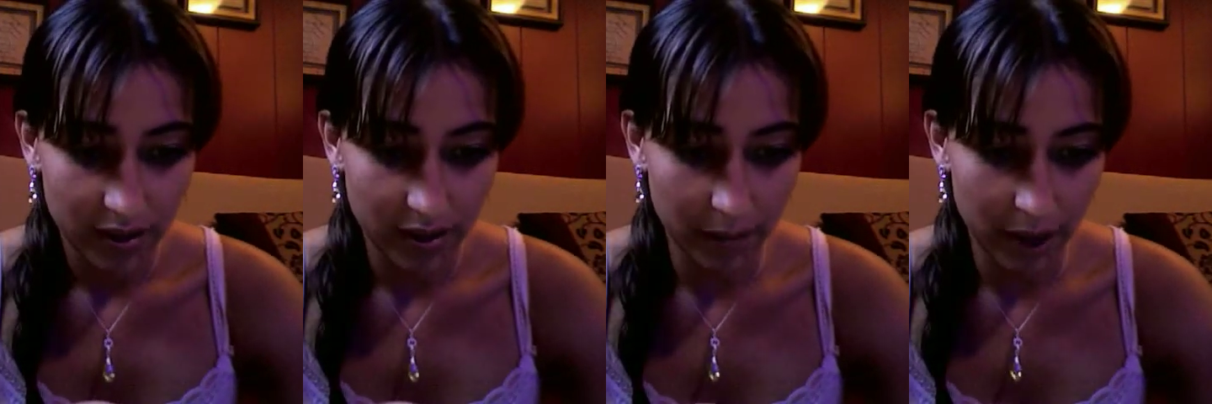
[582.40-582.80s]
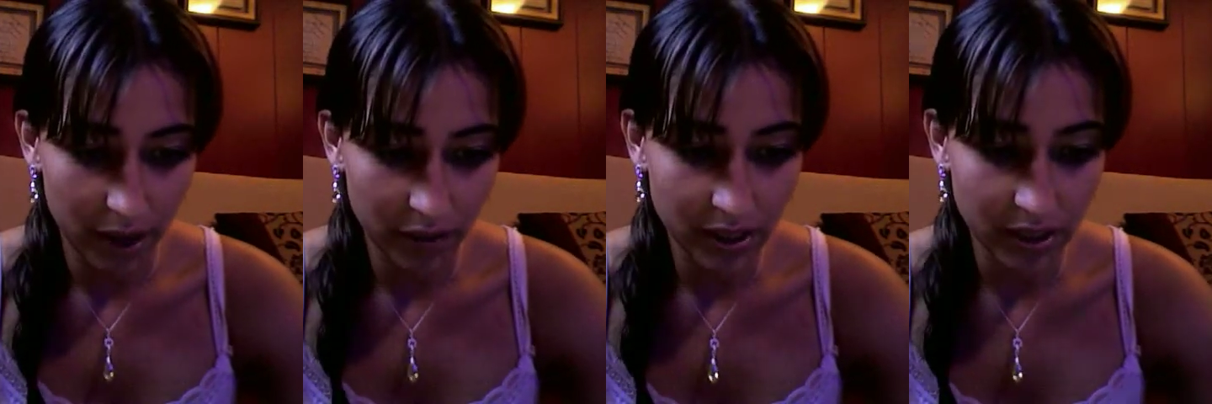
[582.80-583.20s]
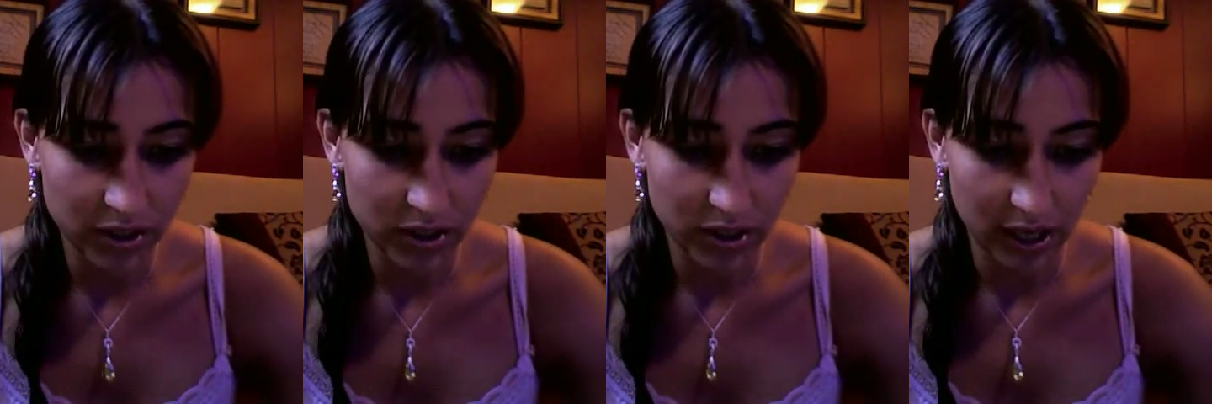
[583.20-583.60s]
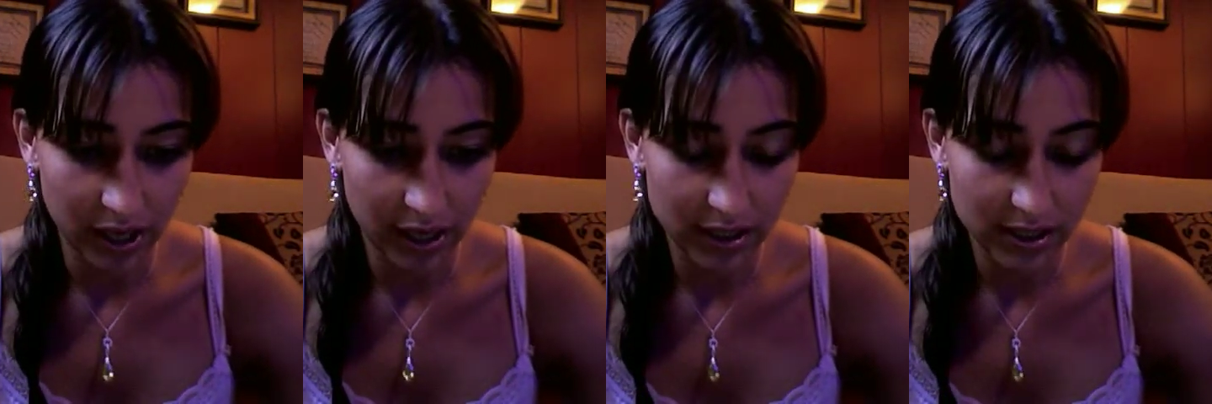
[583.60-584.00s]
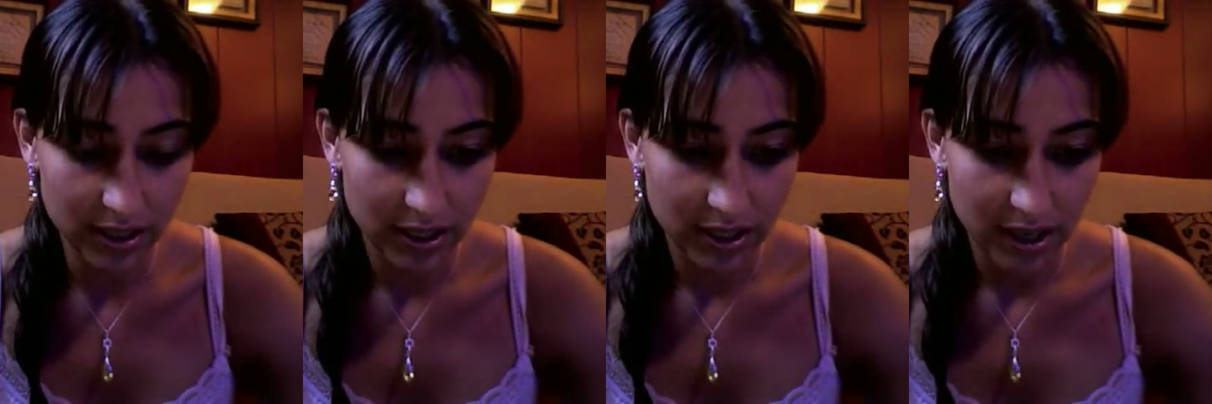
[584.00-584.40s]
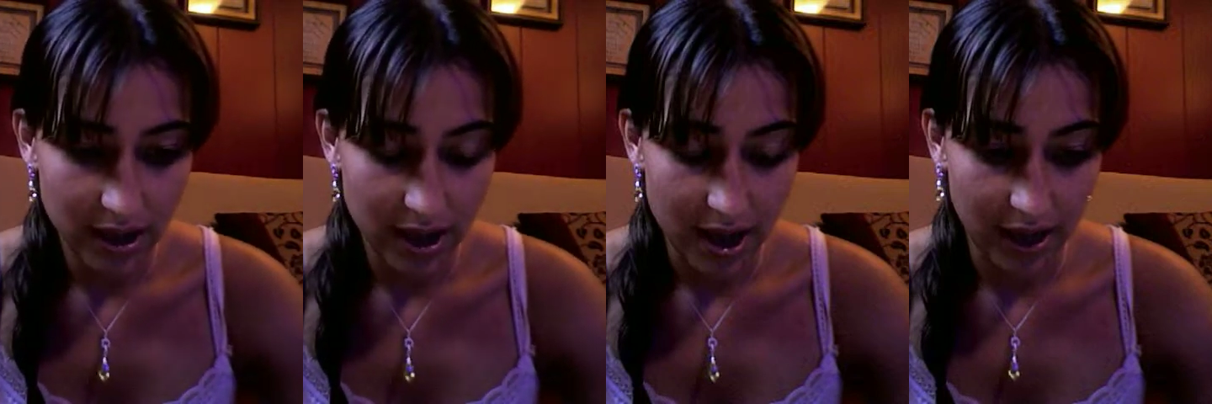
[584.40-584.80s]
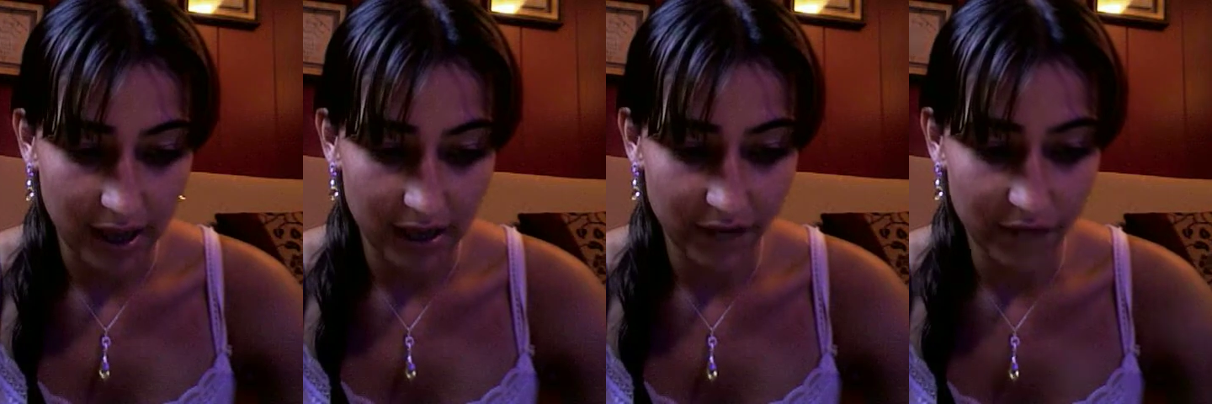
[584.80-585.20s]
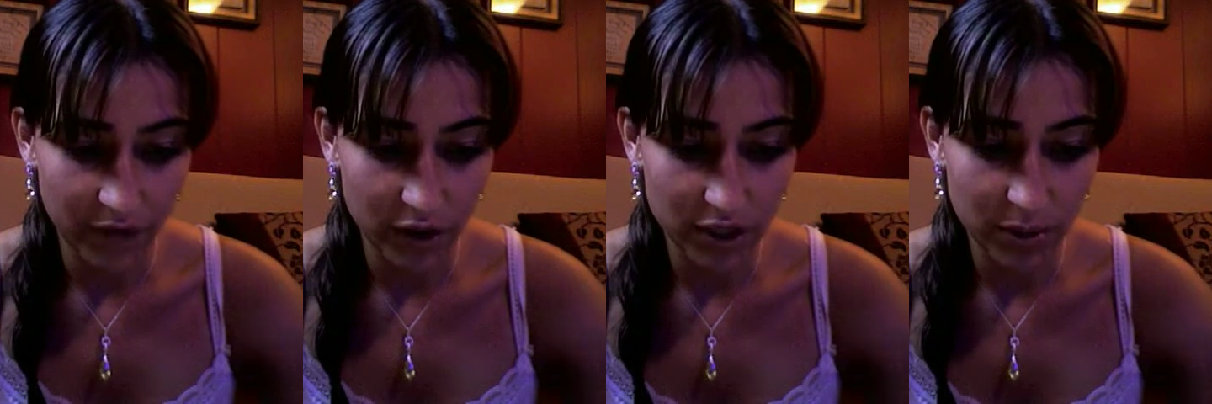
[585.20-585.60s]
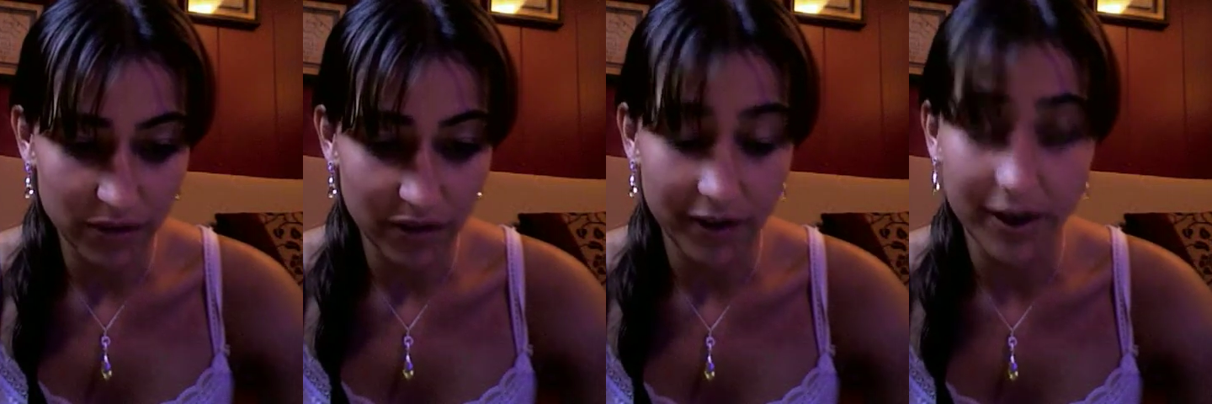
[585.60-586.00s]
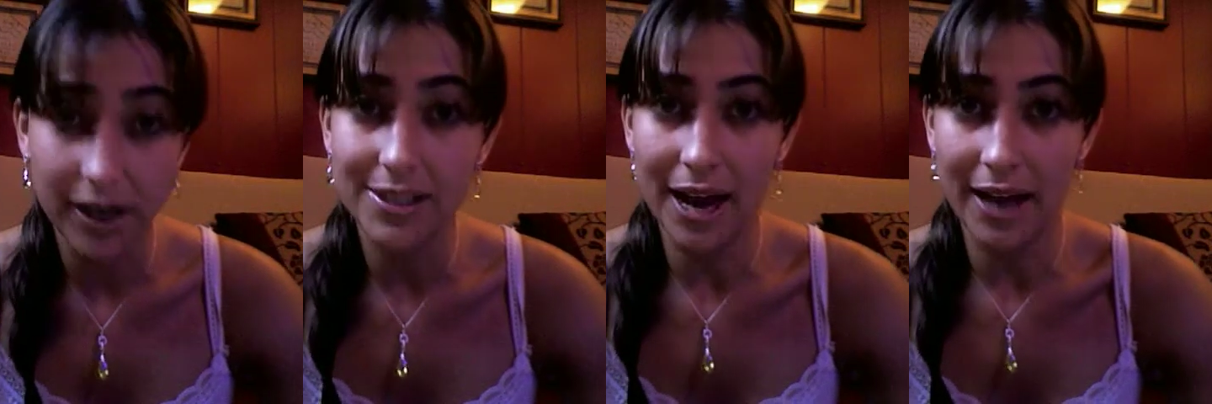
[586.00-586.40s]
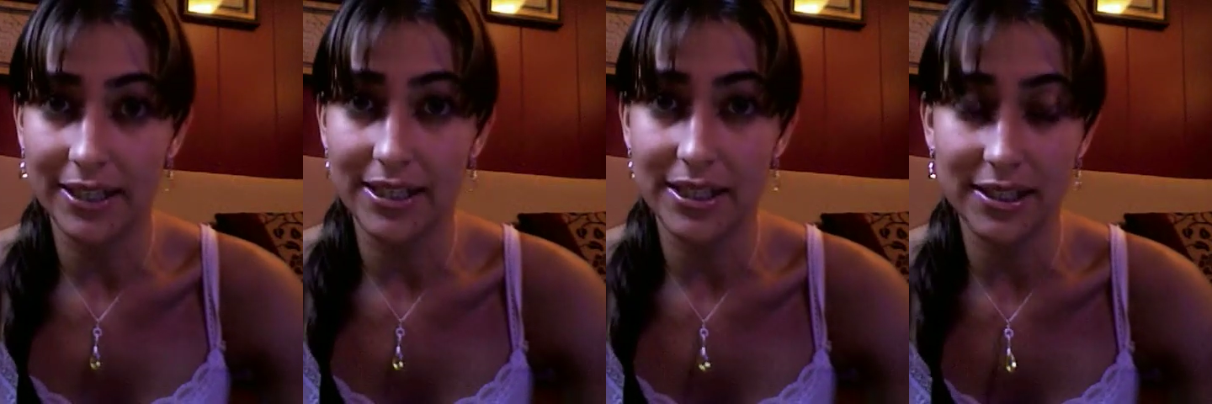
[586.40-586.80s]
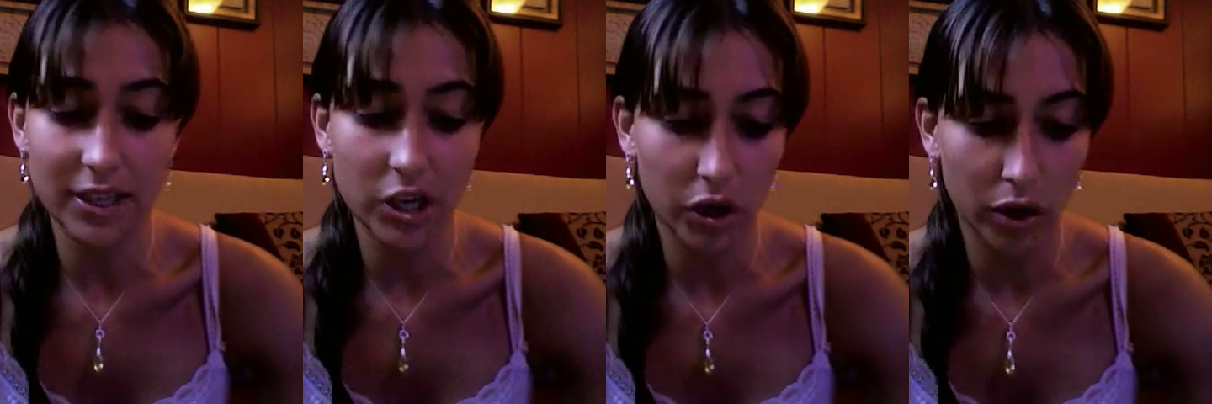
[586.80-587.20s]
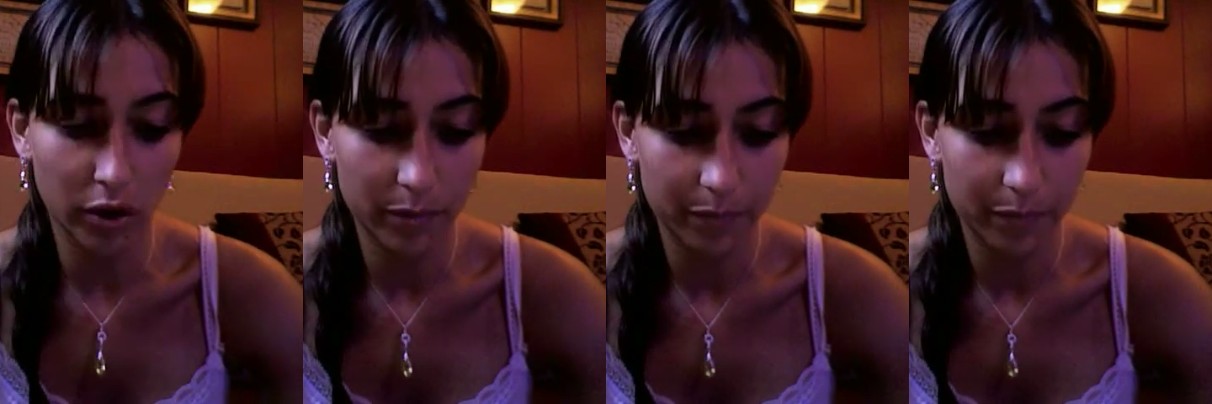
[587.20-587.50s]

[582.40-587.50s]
They met on the internet, and at first he was very excited to see her